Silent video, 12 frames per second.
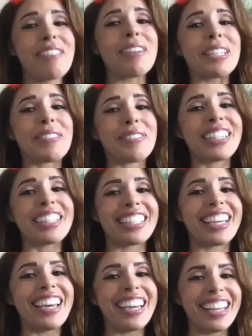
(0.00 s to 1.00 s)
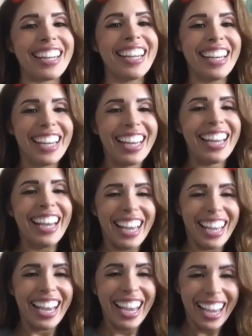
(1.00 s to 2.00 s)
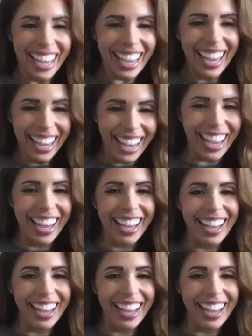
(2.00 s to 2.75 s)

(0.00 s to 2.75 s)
be like code ninja, right? Like, oh,